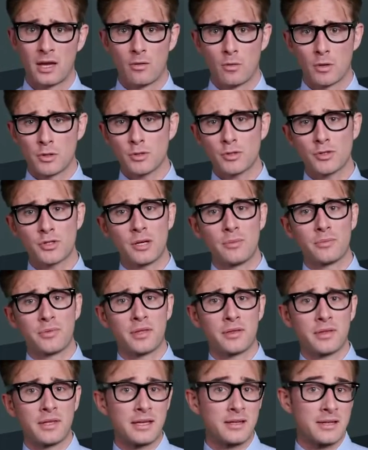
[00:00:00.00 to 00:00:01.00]
which was
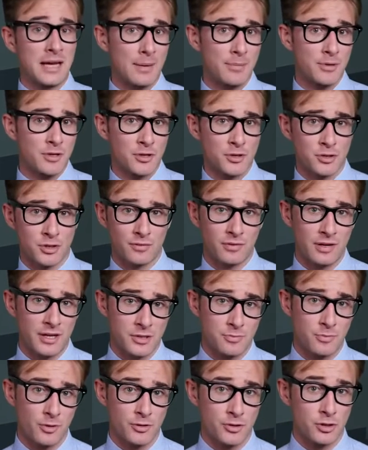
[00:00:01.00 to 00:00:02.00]
something the inhabitants of
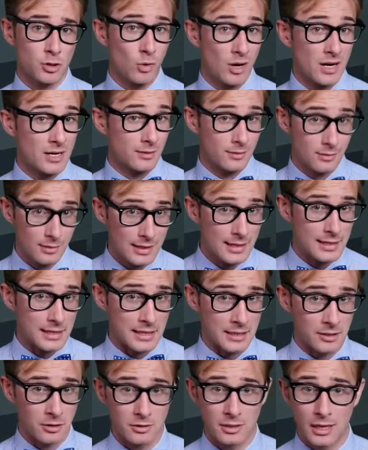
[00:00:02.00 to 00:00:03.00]
Lesbos quite
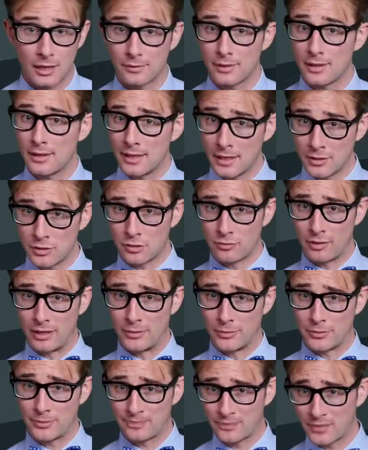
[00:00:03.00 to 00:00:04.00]
clearly could get their heads
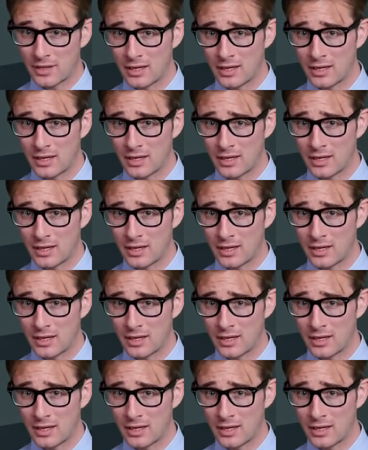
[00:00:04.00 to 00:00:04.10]
around.